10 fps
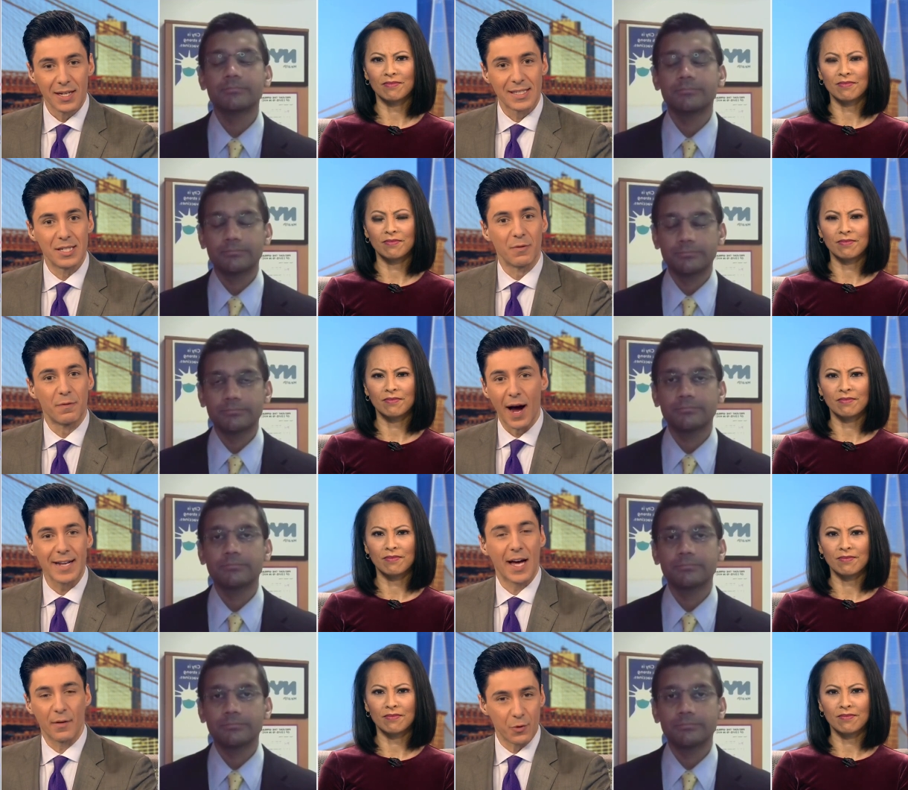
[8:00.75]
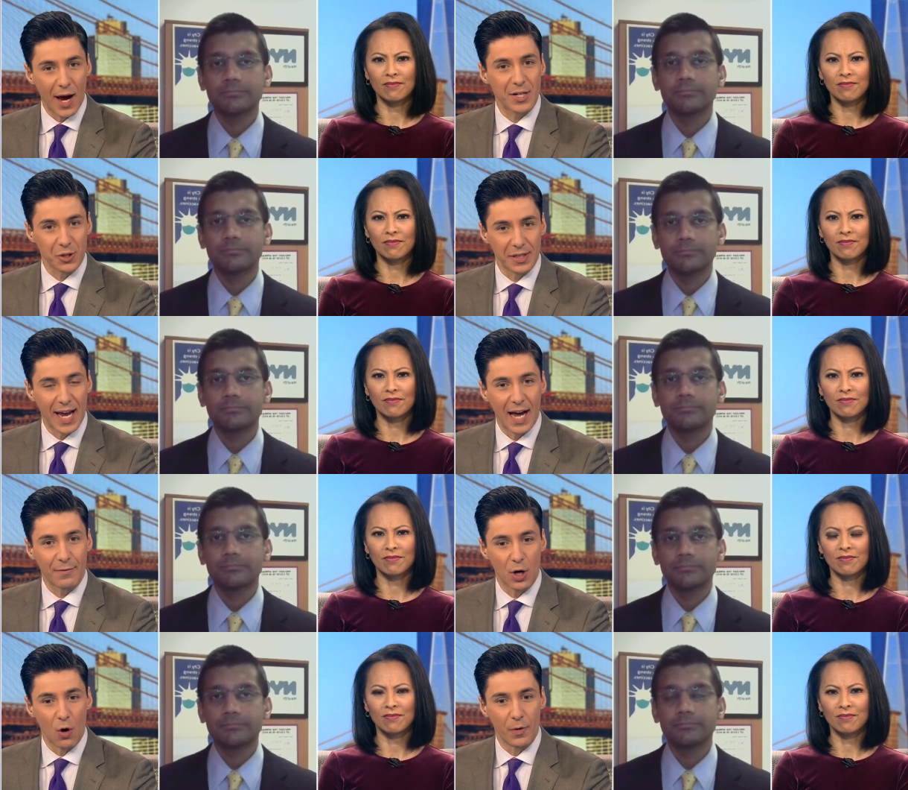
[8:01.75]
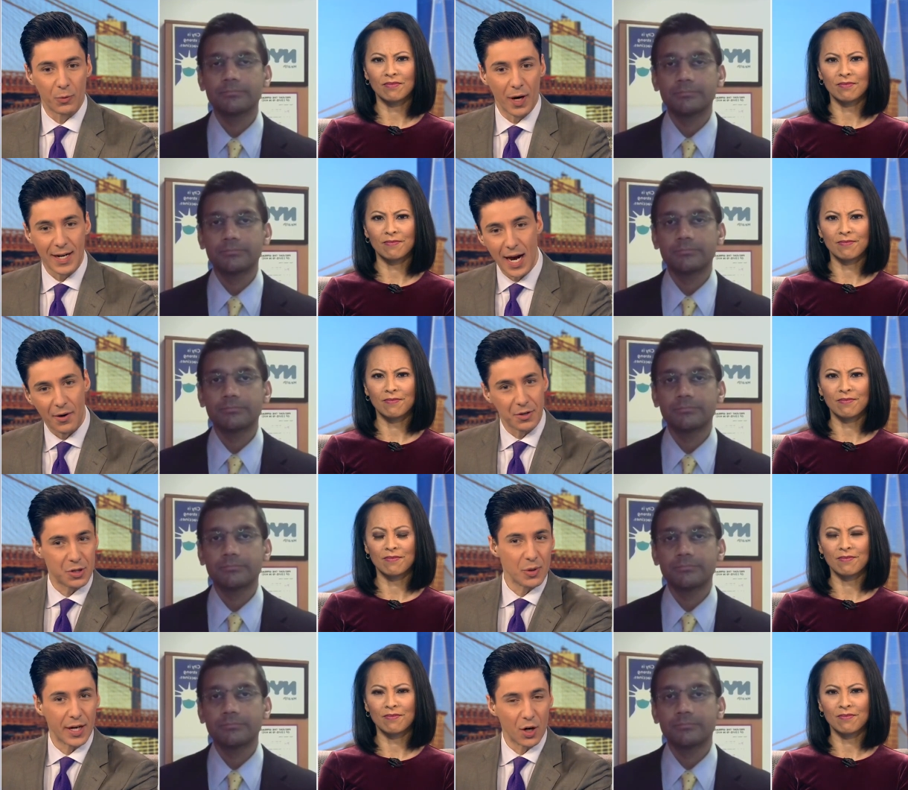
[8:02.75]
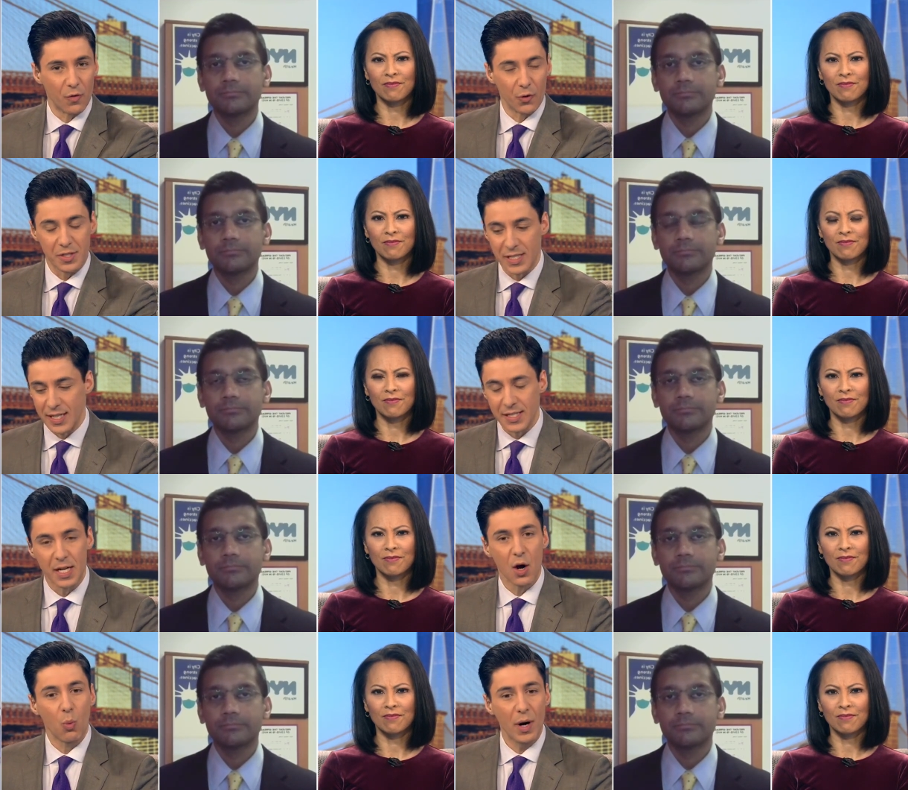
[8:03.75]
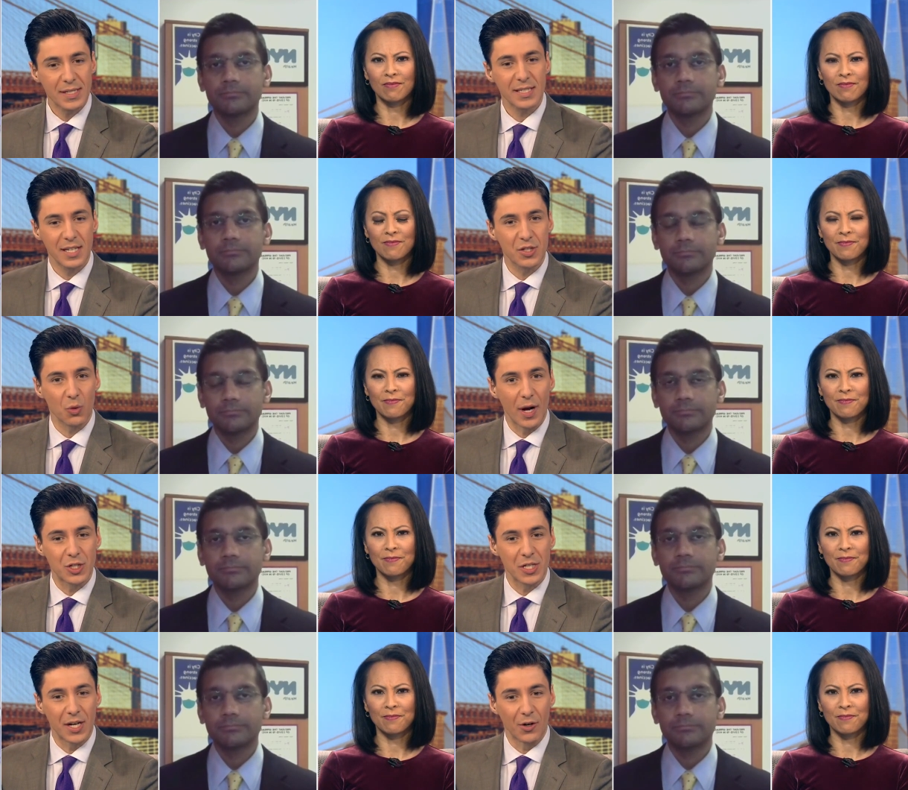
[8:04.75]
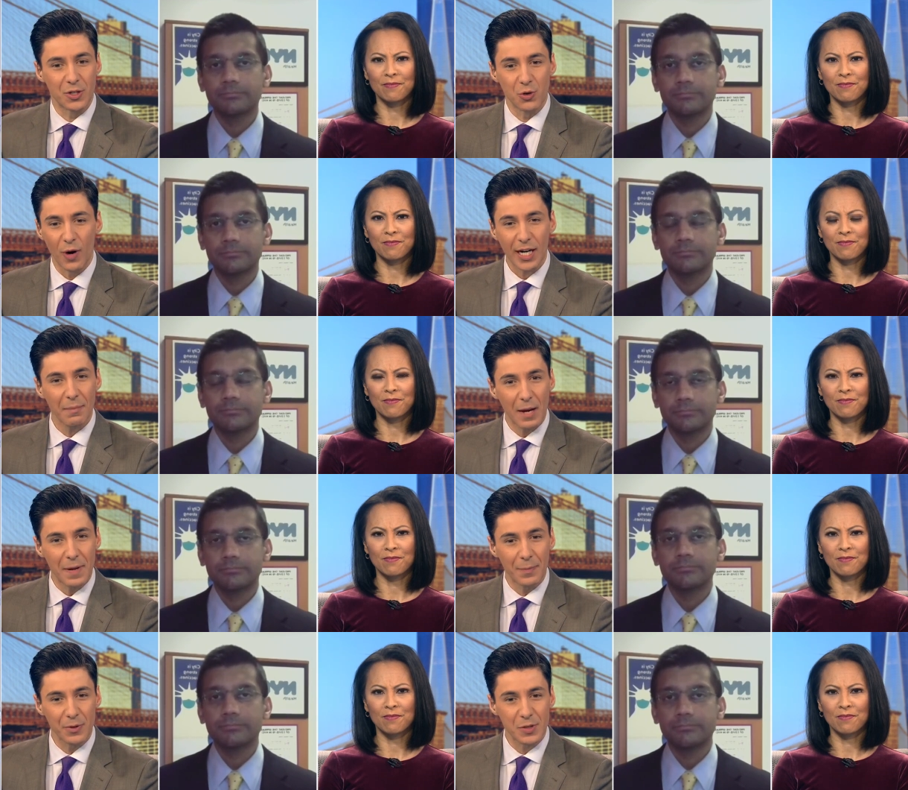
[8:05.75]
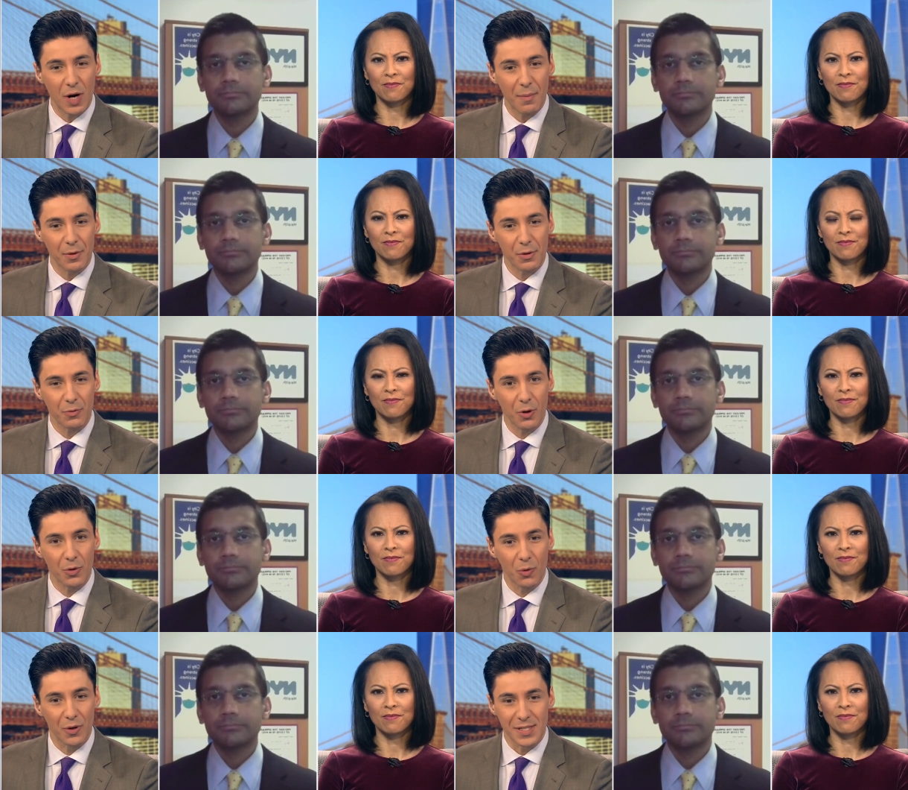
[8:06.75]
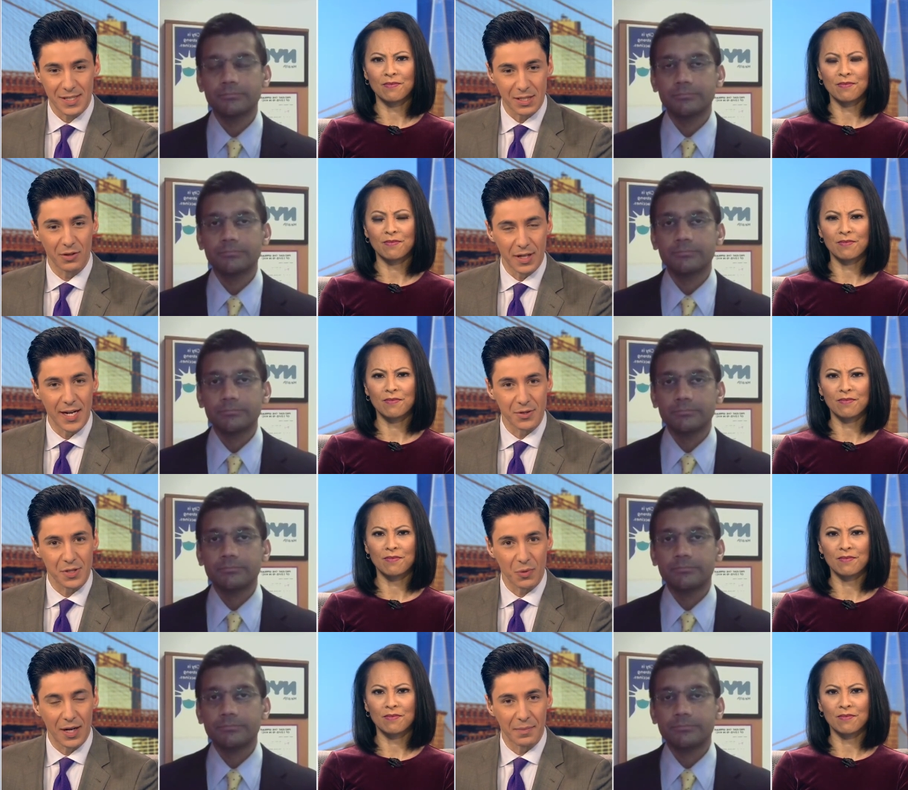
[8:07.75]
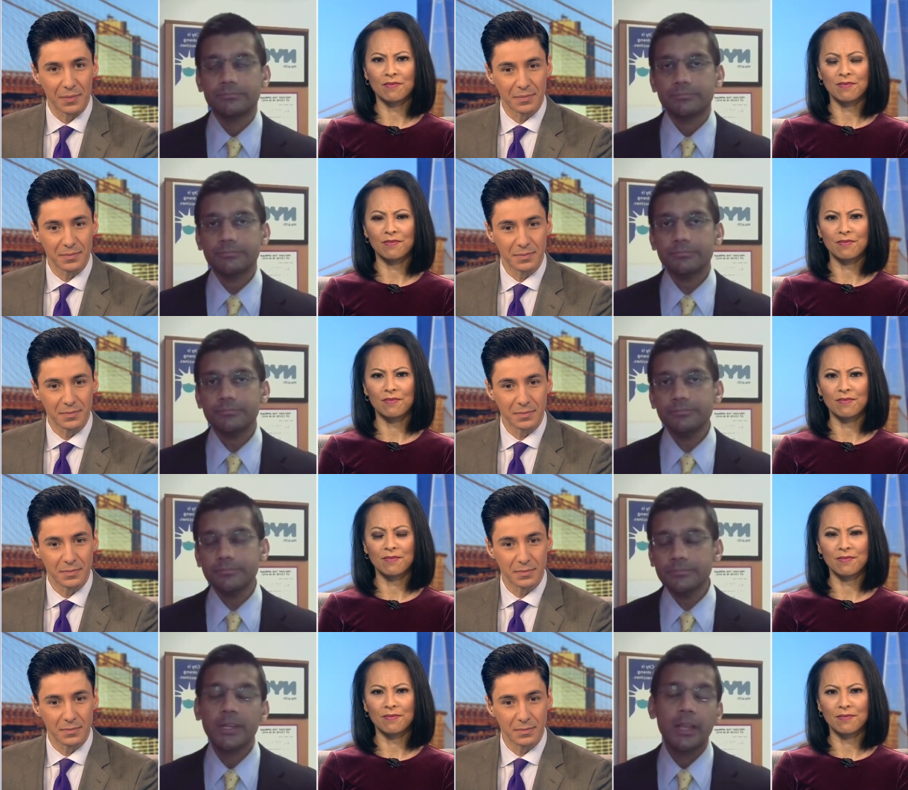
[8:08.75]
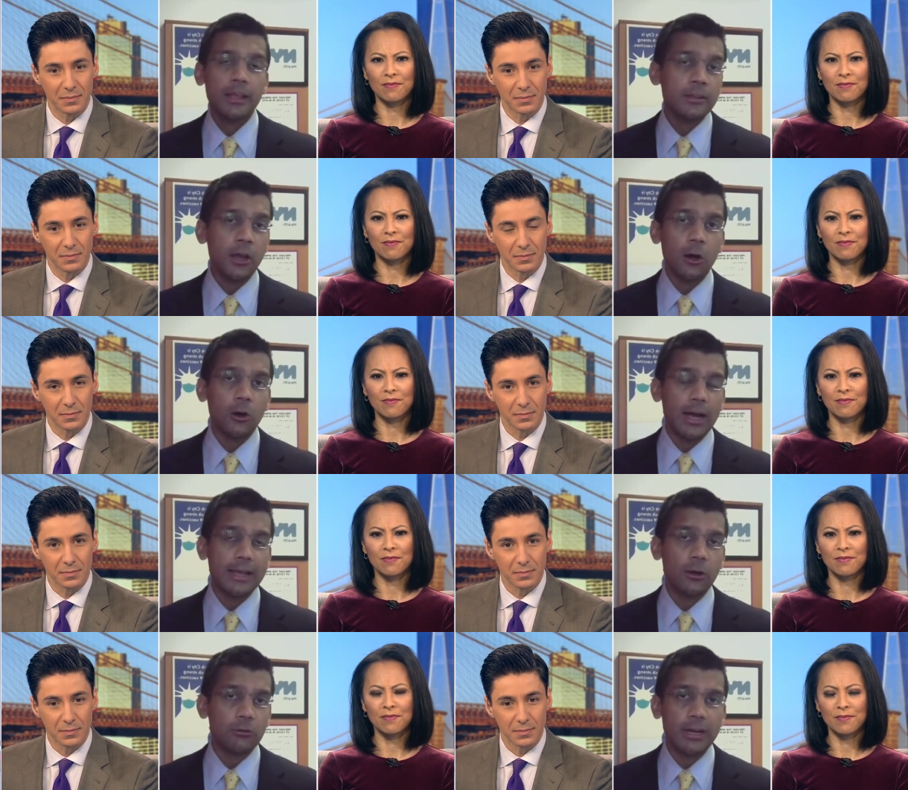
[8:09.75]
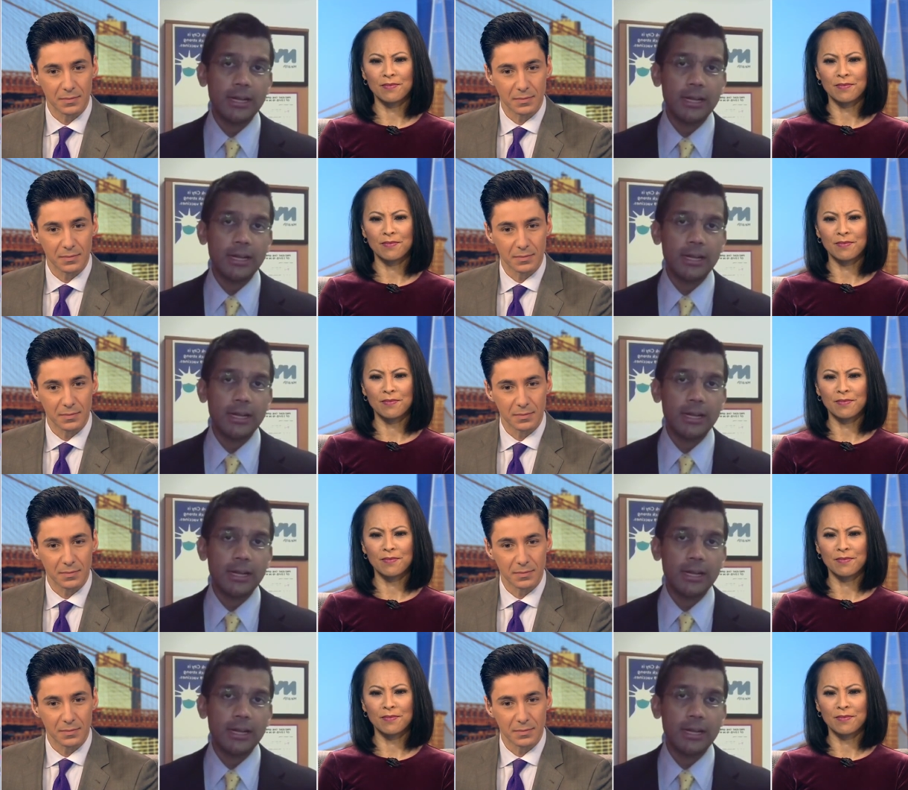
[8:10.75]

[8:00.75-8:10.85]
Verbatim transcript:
Speaker 1: to find out if you actually have COVID right now, and they're doing it overseas. What's the situation here? Do you recommend people swab their throat, or is it still a nasal swab?
Speaker 2: No, I don't